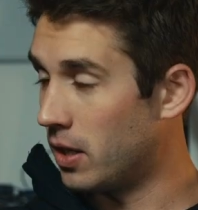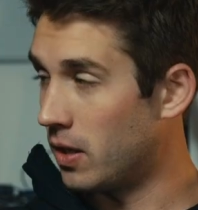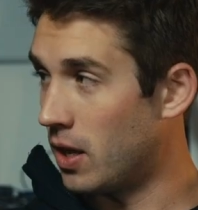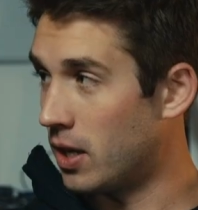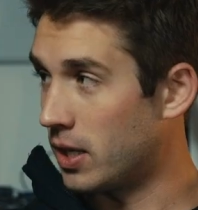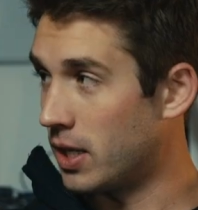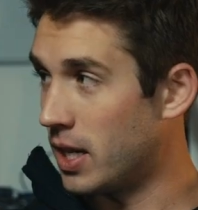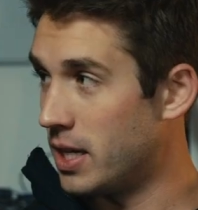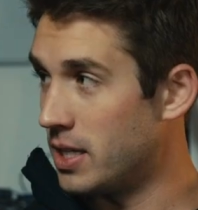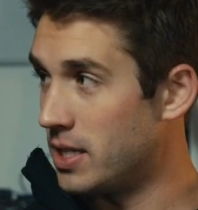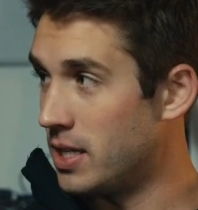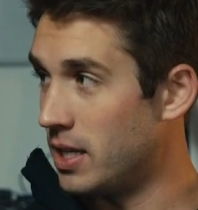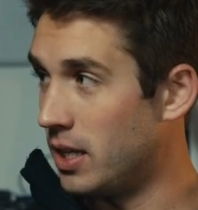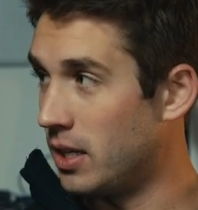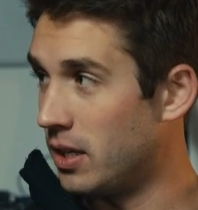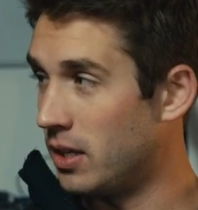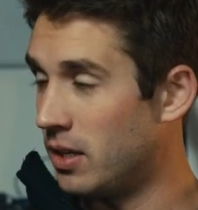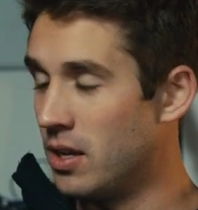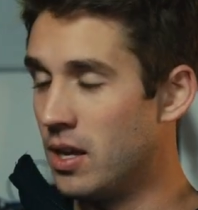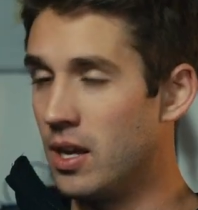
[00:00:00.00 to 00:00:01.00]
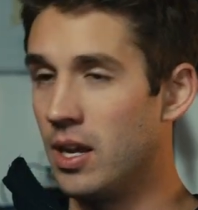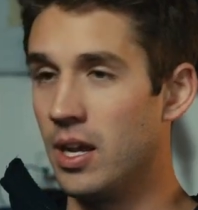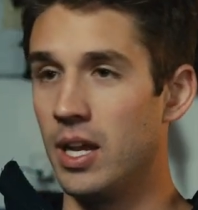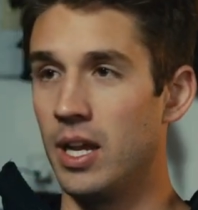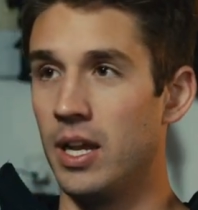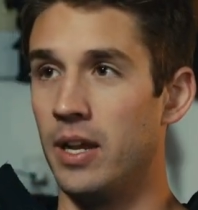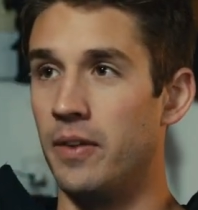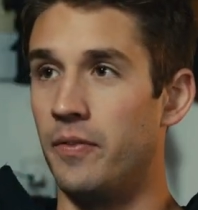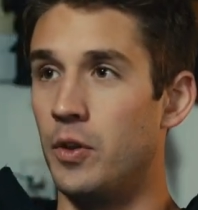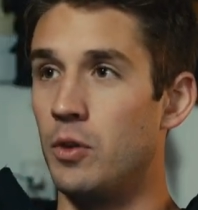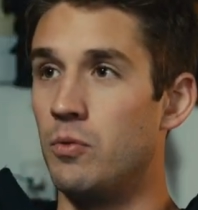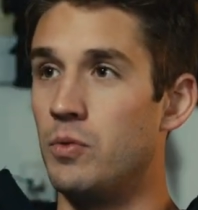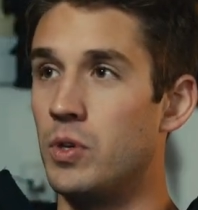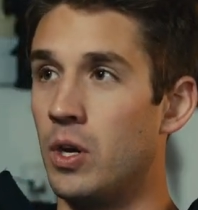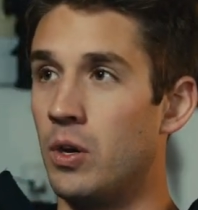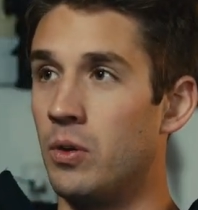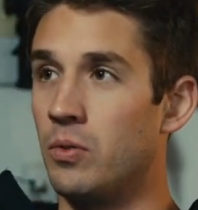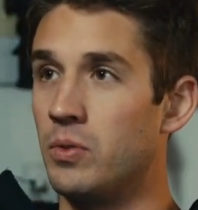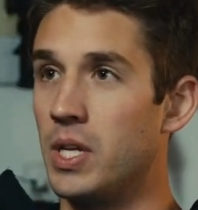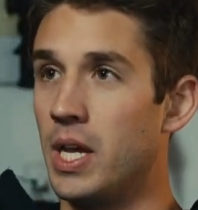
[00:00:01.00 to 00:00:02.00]
a Glock 19, if you
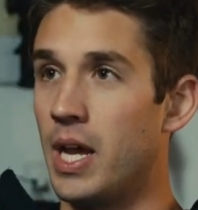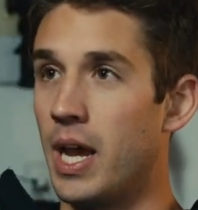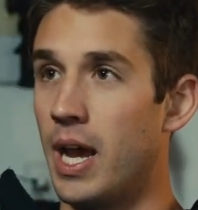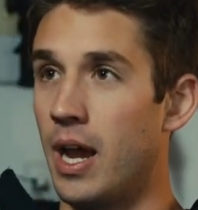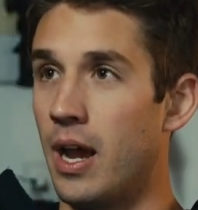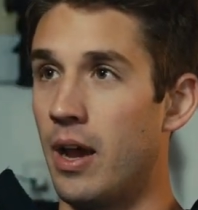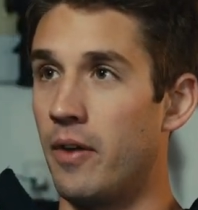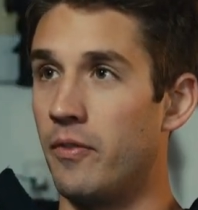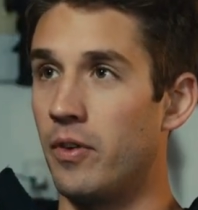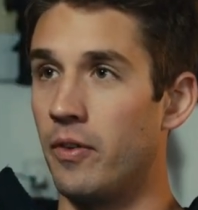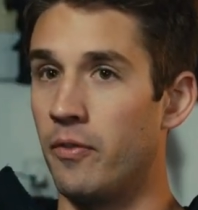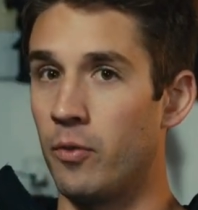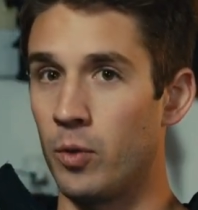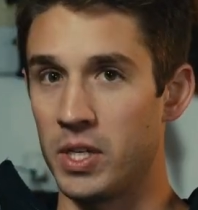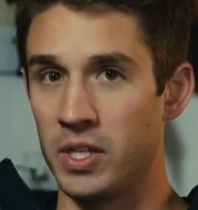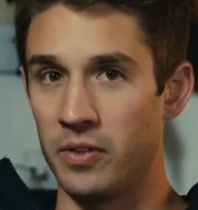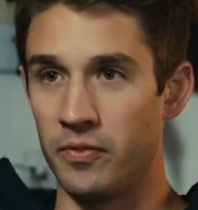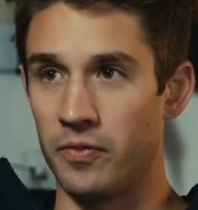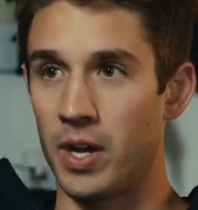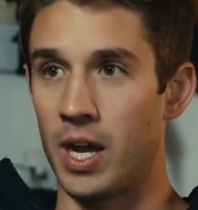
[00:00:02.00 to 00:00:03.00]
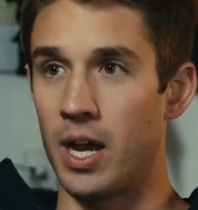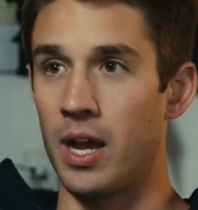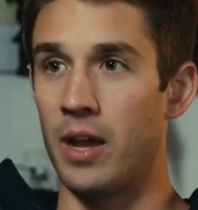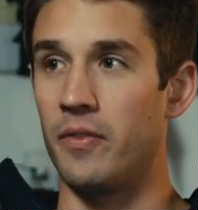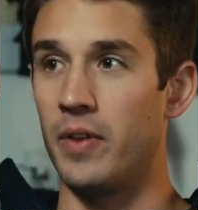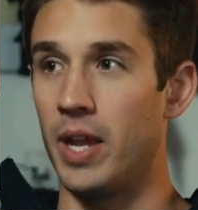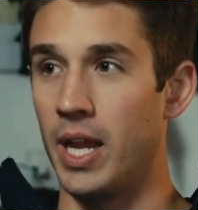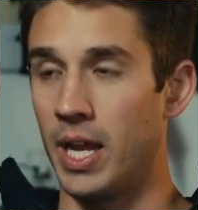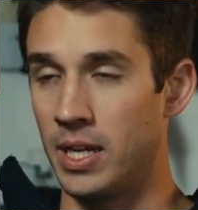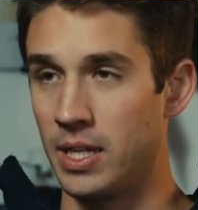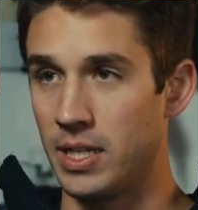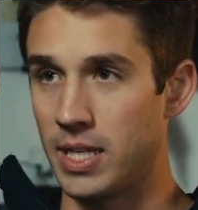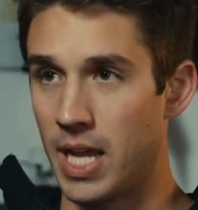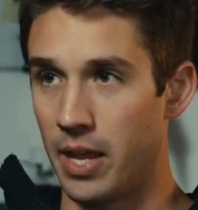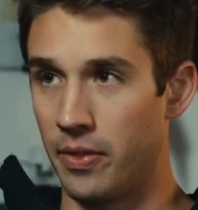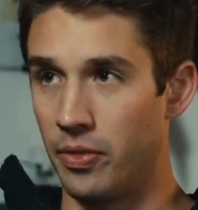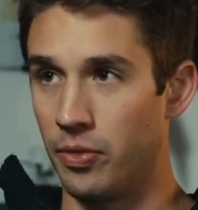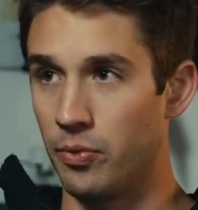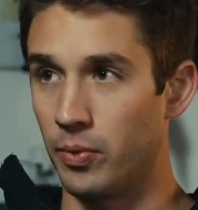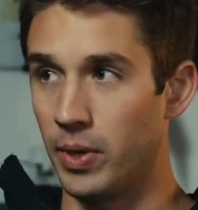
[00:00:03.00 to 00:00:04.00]
don't have a 14.5 and a
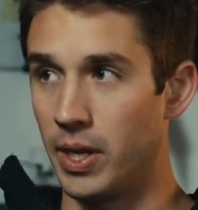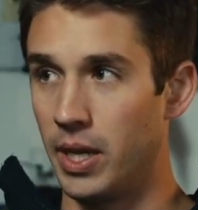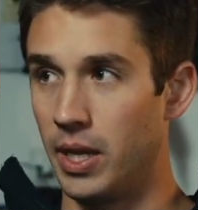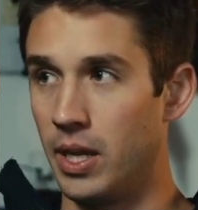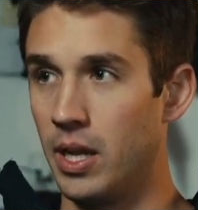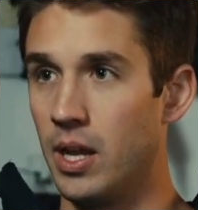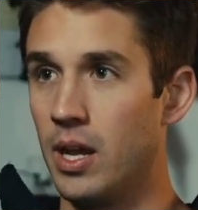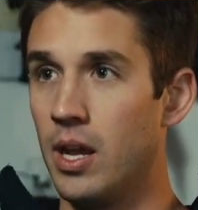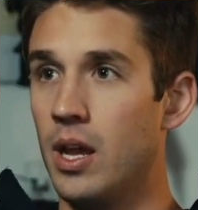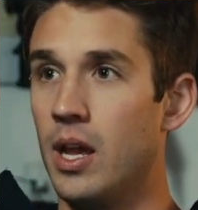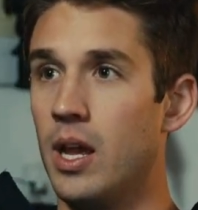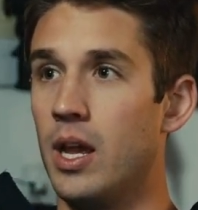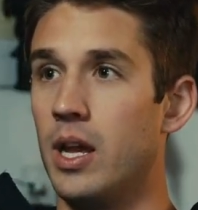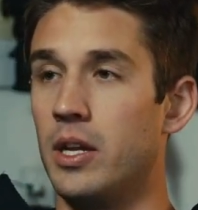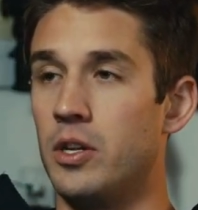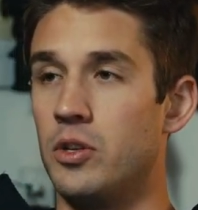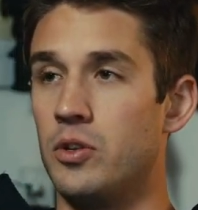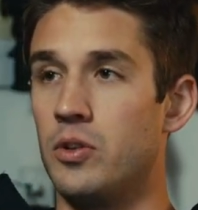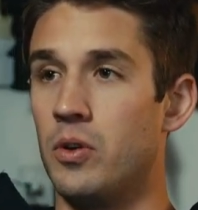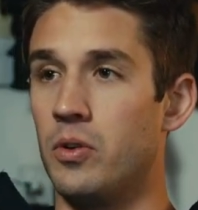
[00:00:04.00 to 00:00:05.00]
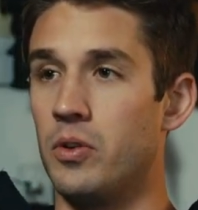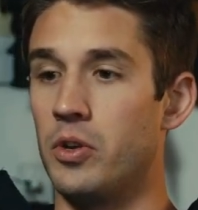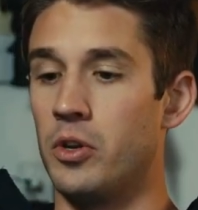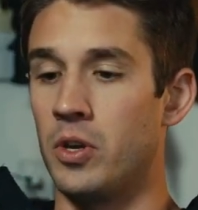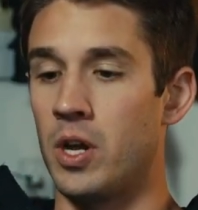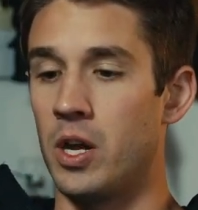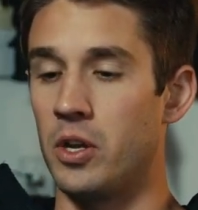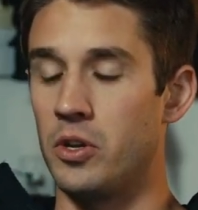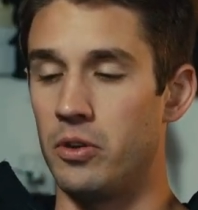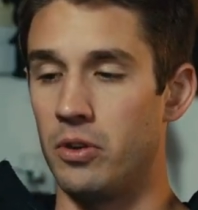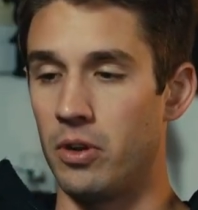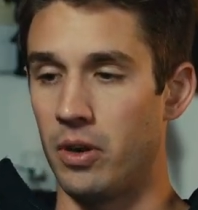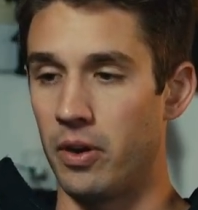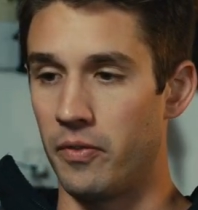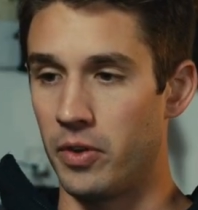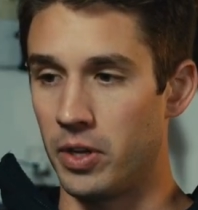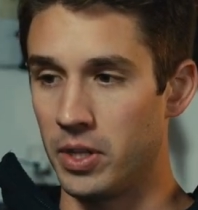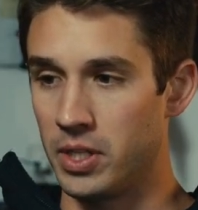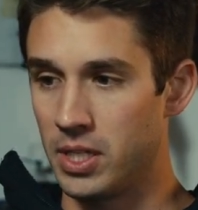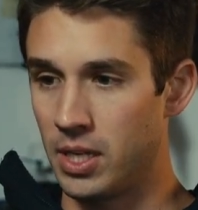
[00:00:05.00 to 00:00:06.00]
10.3, and you don't have
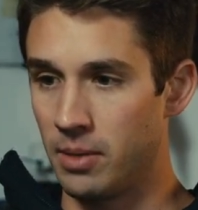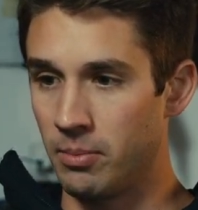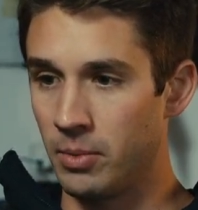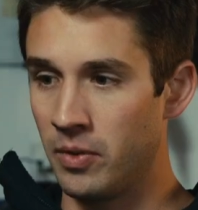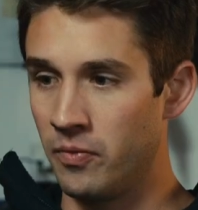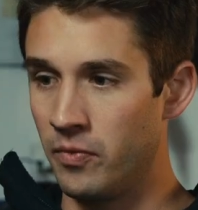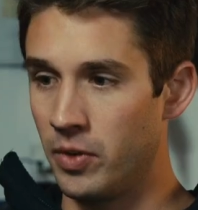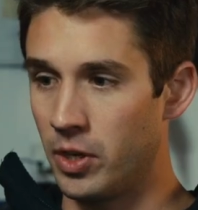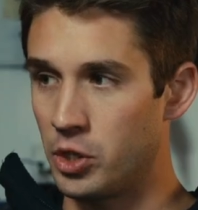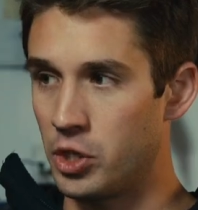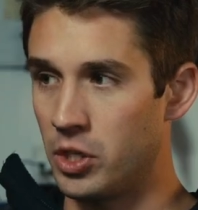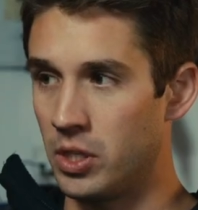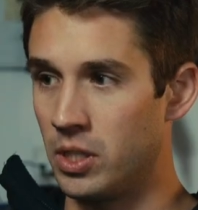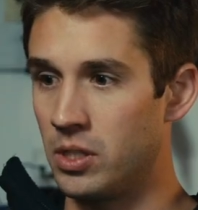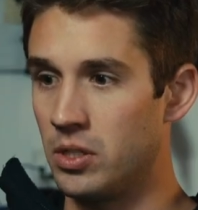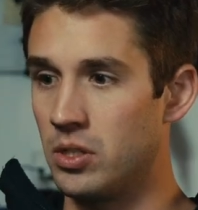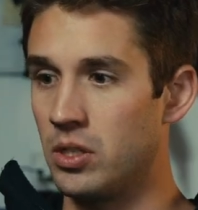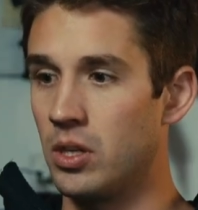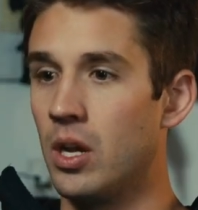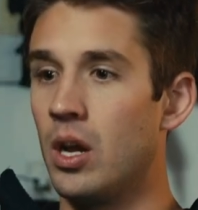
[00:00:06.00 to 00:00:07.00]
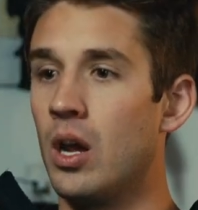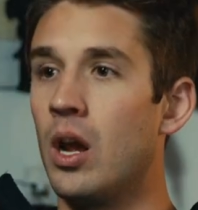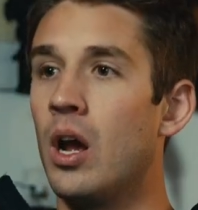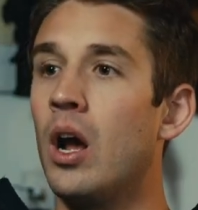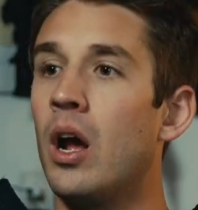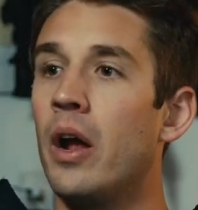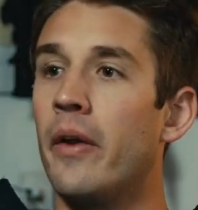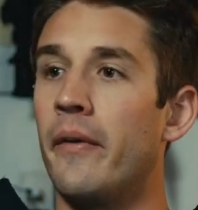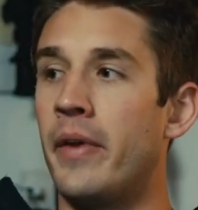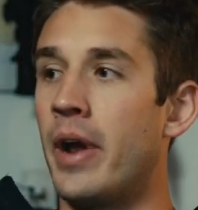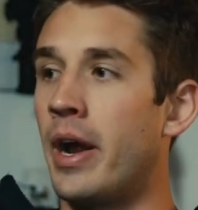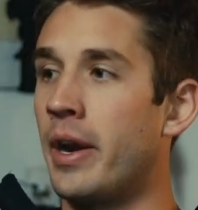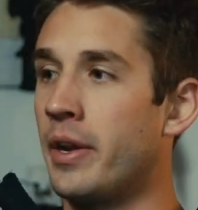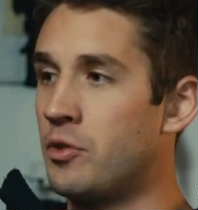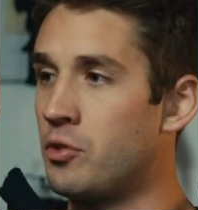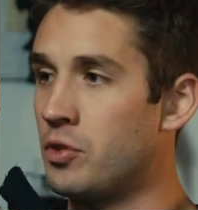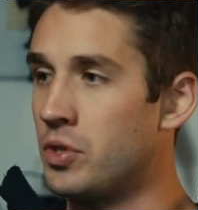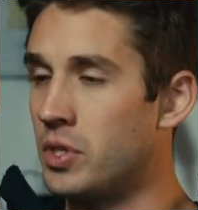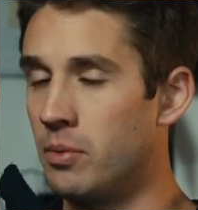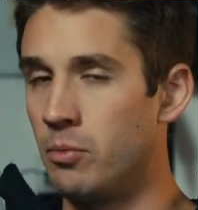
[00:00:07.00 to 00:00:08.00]
all the same convictions, not
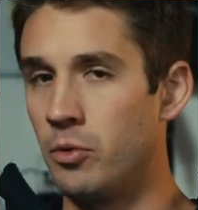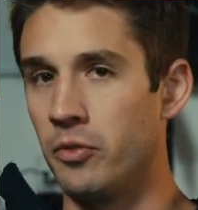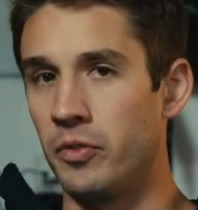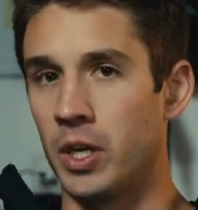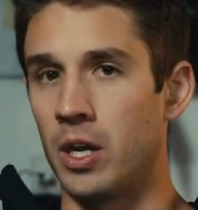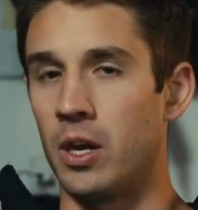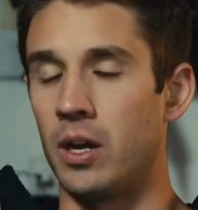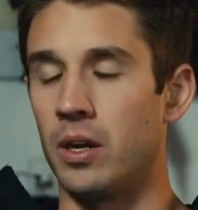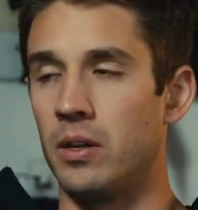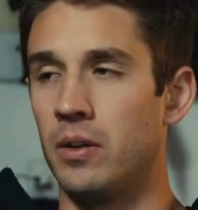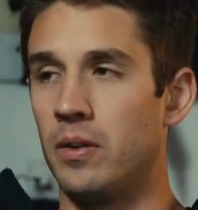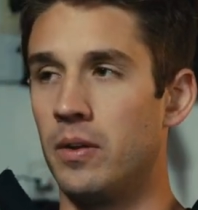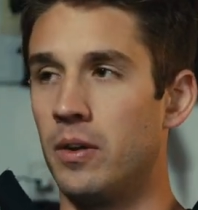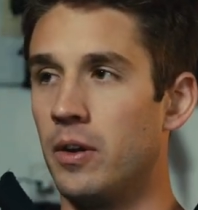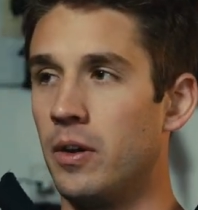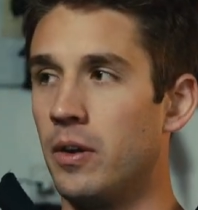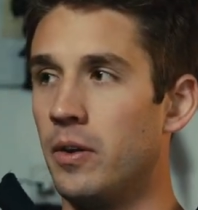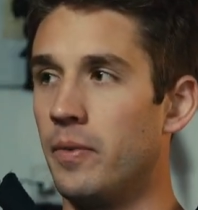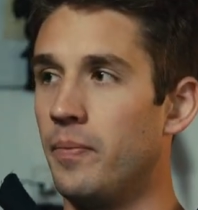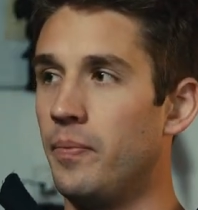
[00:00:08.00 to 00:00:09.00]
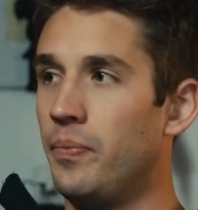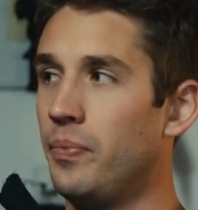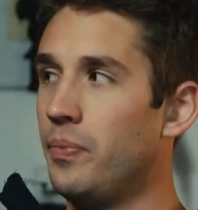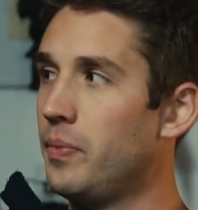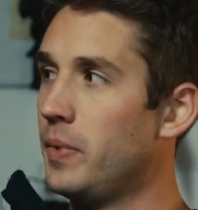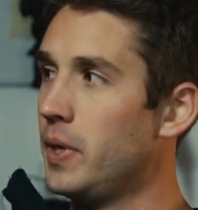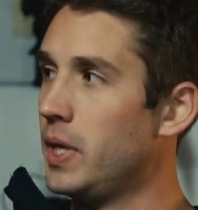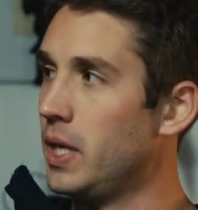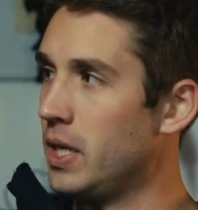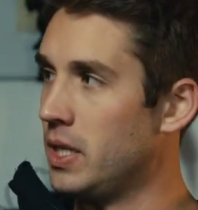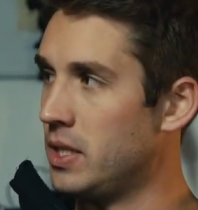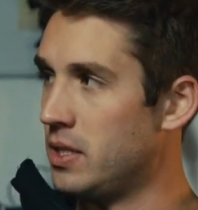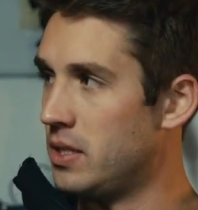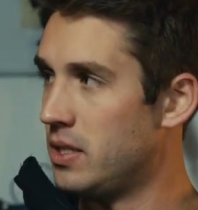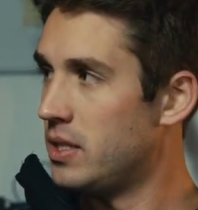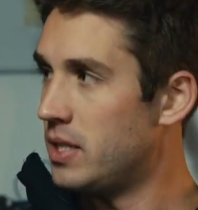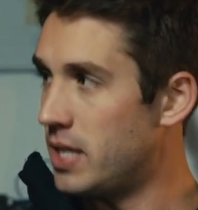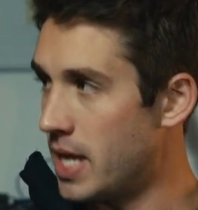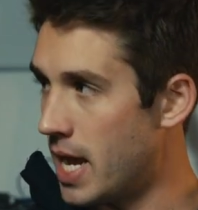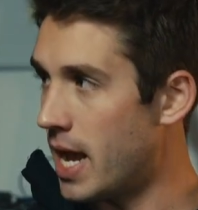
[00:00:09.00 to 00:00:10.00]
interested, moving on.
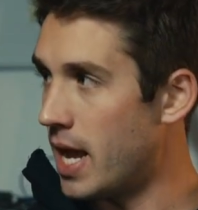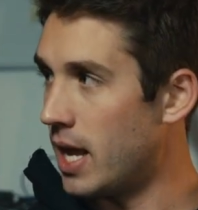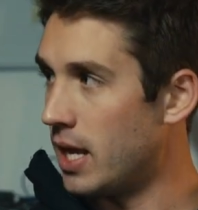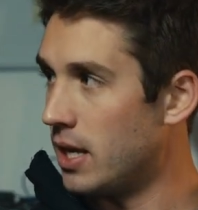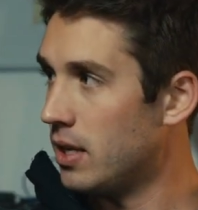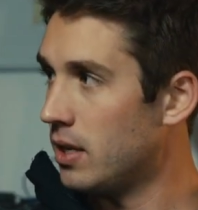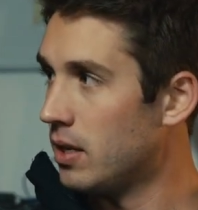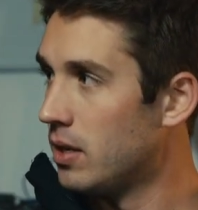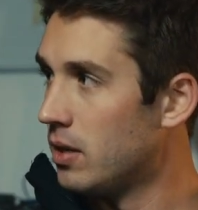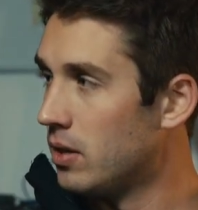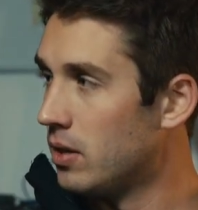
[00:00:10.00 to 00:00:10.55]
Instead,